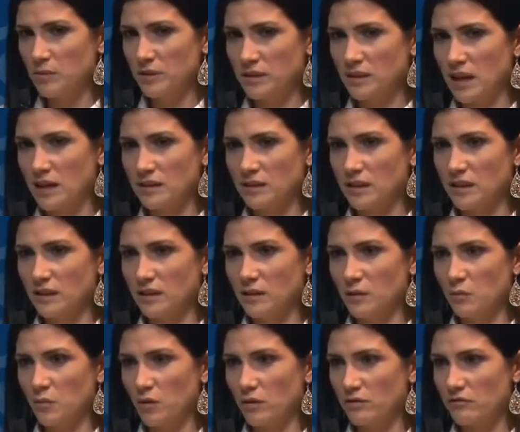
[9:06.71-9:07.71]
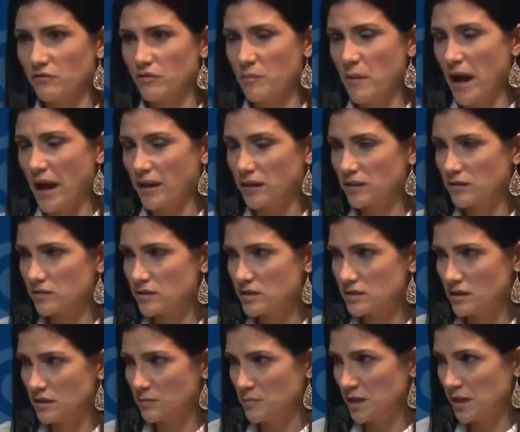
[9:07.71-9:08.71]
and get an award from
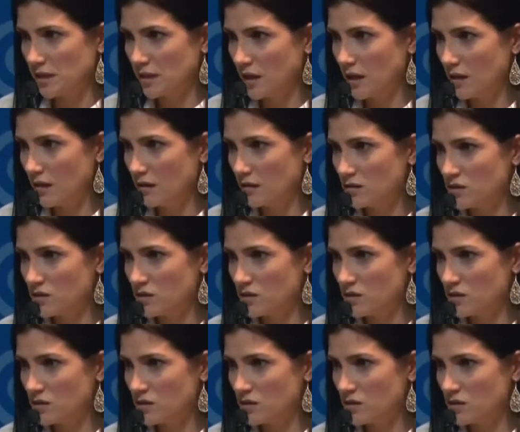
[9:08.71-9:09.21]
Accuracy in Media.